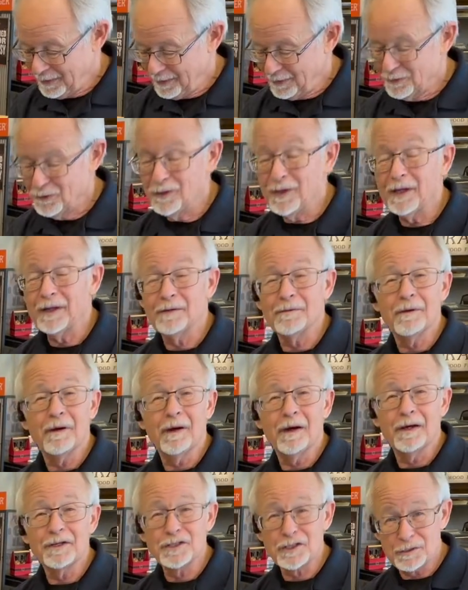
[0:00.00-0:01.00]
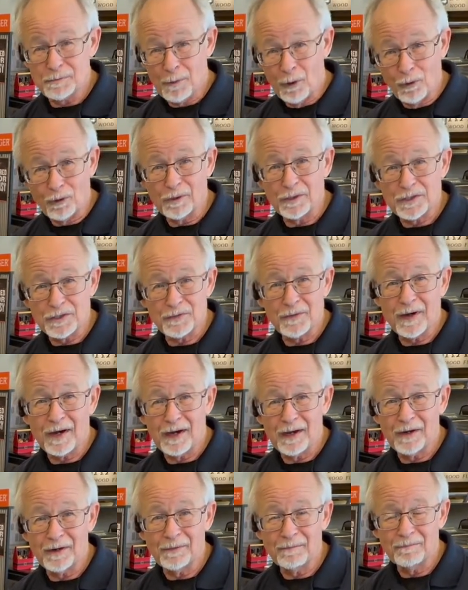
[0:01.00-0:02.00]
You get a smokeless
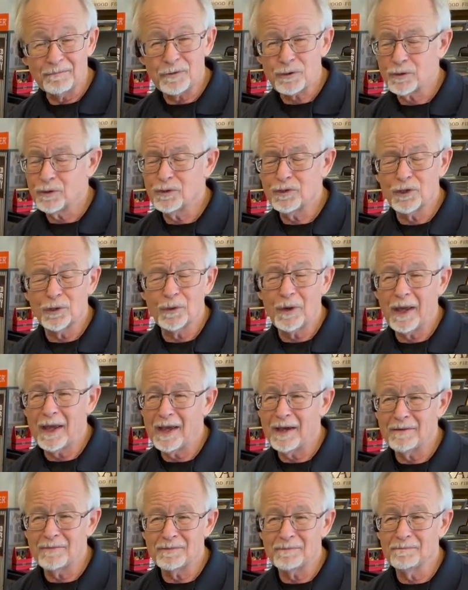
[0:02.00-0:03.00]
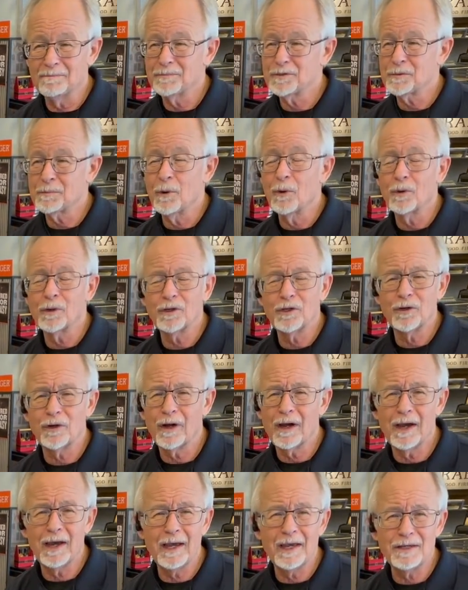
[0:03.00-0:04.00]
fire, so you don't have smoke in your
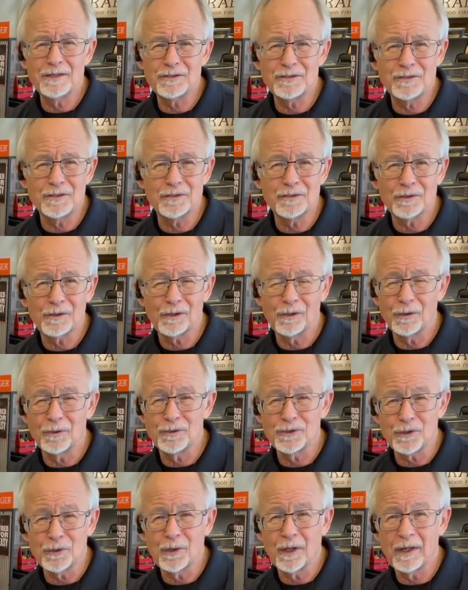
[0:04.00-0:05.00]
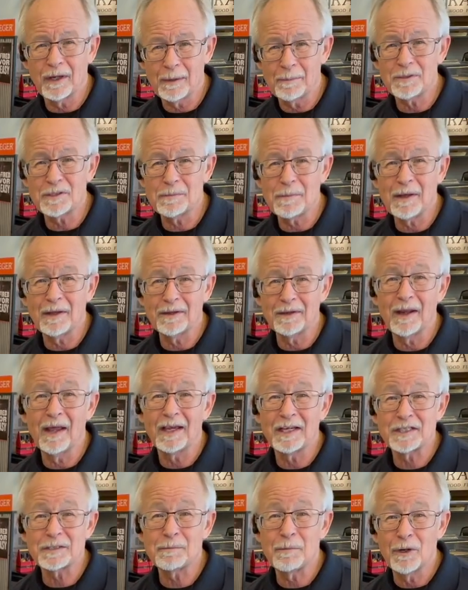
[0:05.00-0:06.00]
eyes, your clothes don't end up smelling
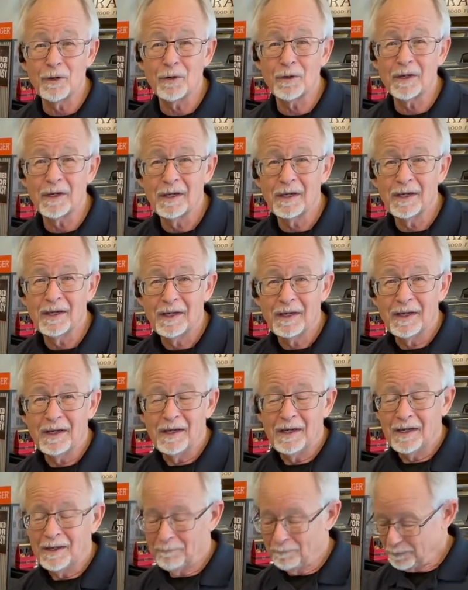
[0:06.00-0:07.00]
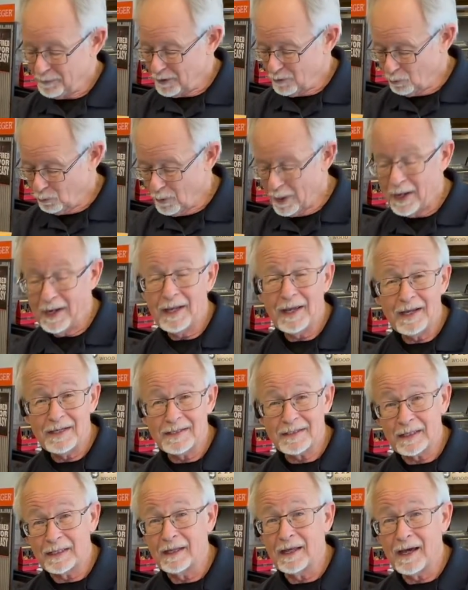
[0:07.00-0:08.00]
like smoke. It
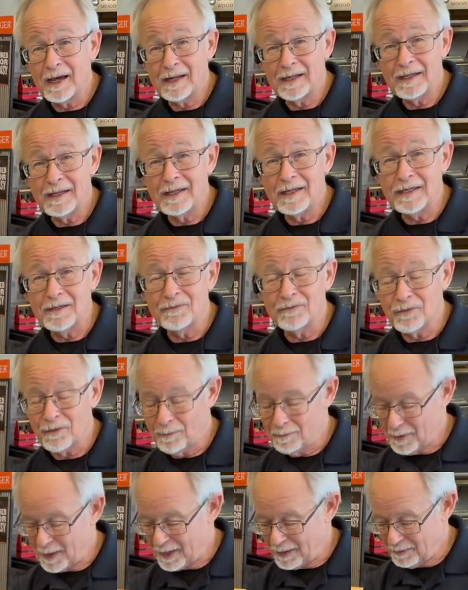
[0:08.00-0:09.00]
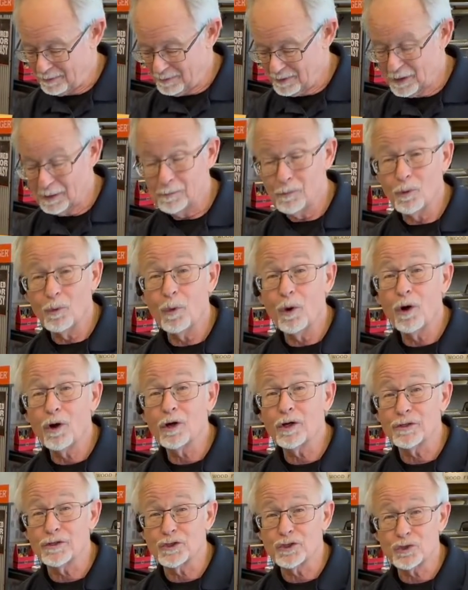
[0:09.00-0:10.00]
radiates a lot of heat from that double wall
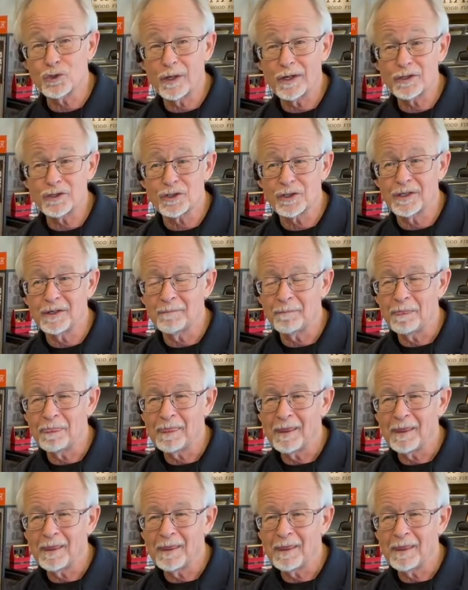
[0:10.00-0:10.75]
construction.